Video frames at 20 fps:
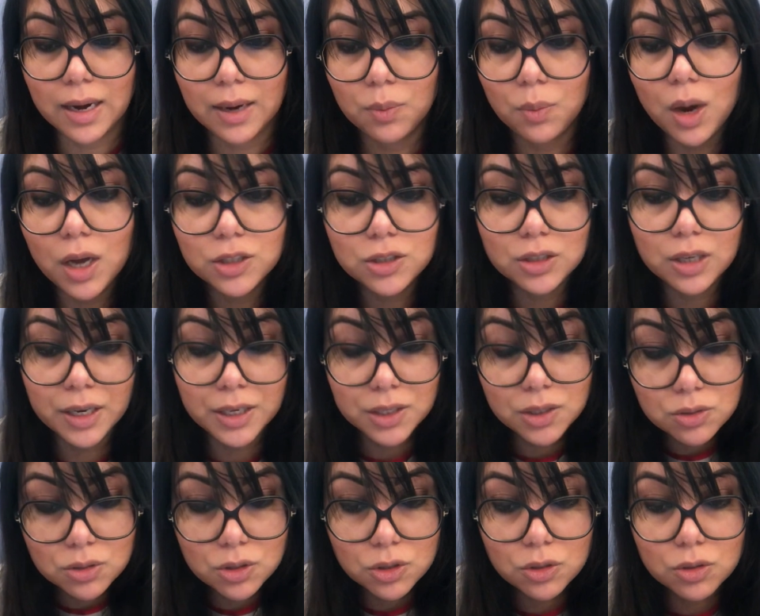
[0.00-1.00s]
I
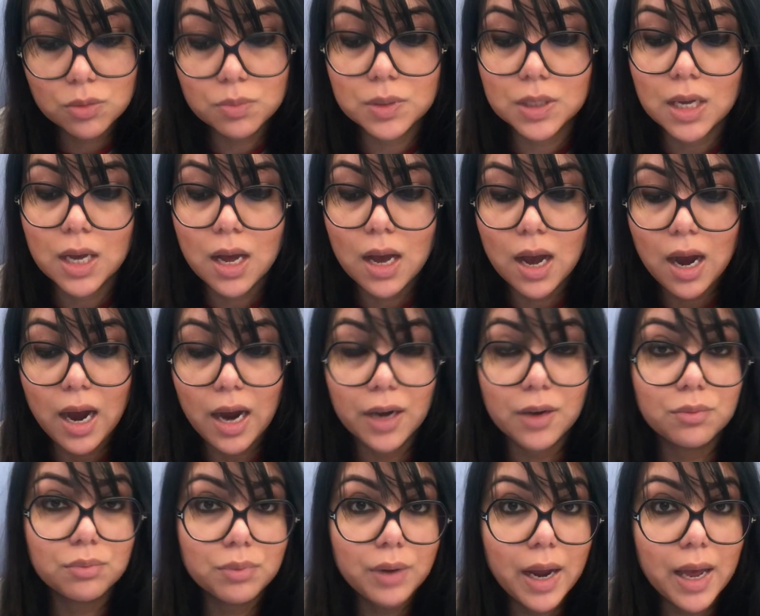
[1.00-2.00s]
YouTubed,
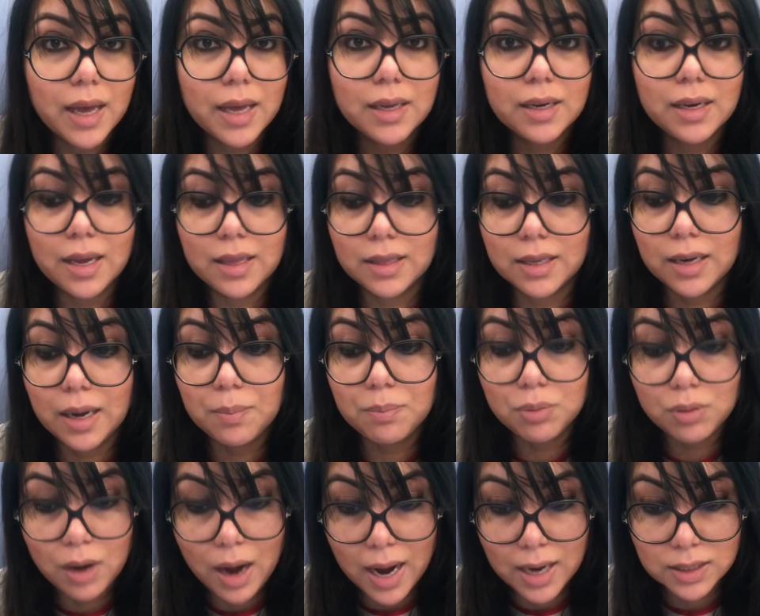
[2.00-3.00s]
I read, and then I
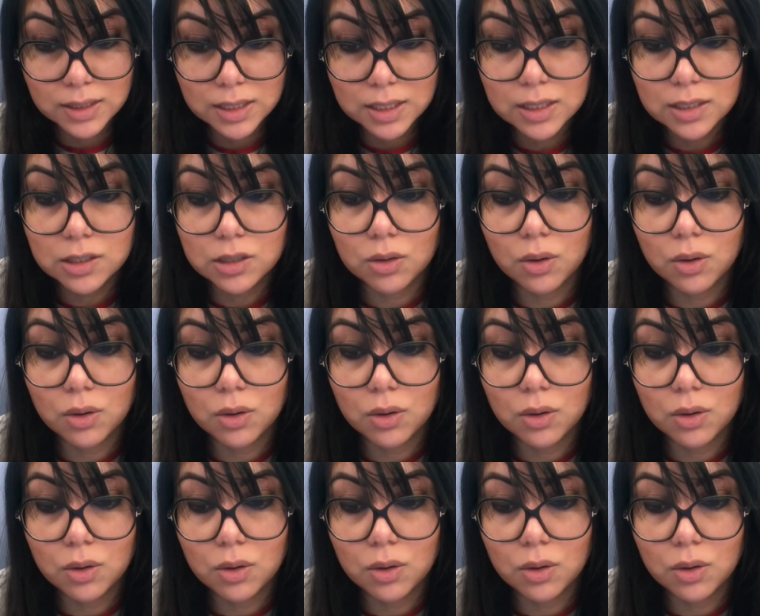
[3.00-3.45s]
practiced.